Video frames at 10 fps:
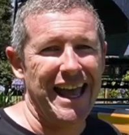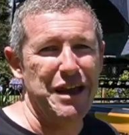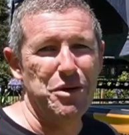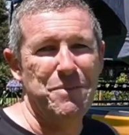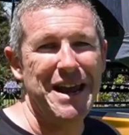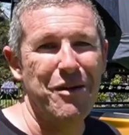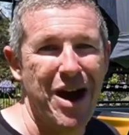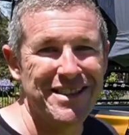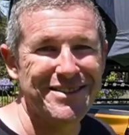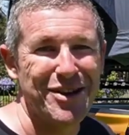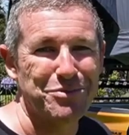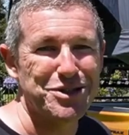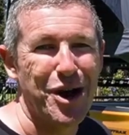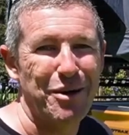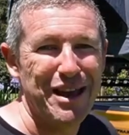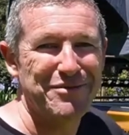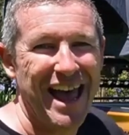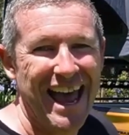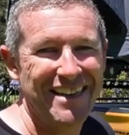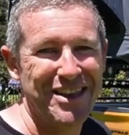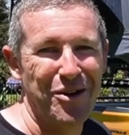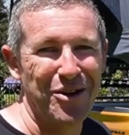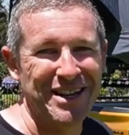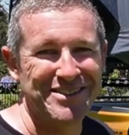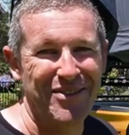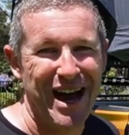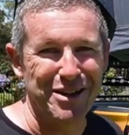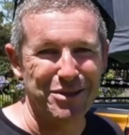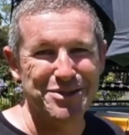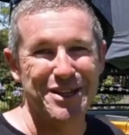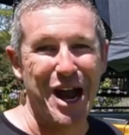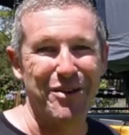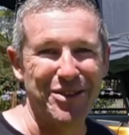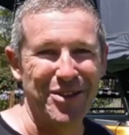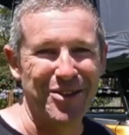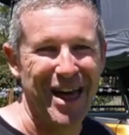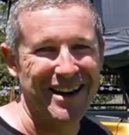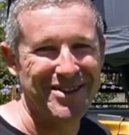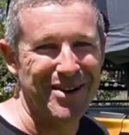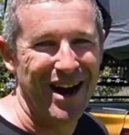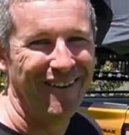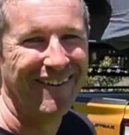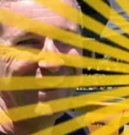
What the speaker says: It would be a one-stop shop if they had the awnings available to go with all that as well.